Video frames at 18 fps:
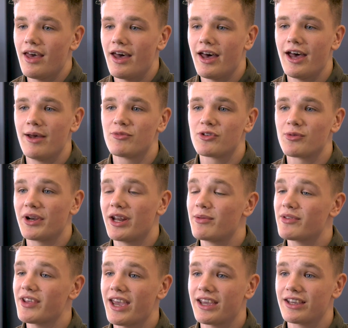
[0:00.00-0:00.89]
So my
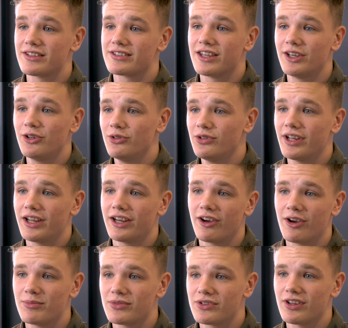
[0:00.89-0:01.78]
name is Angus Hill
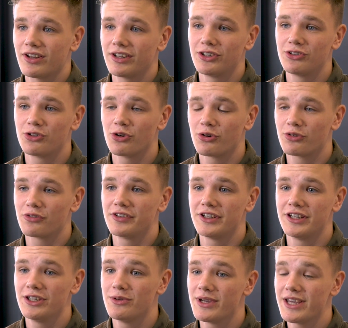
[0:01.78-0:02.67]
and I'm studying
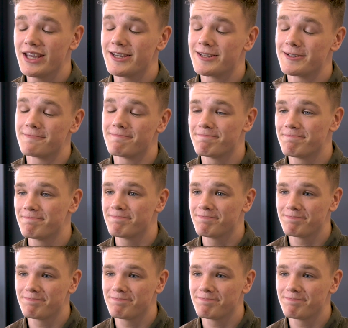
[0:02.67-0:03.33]
geography at UEA.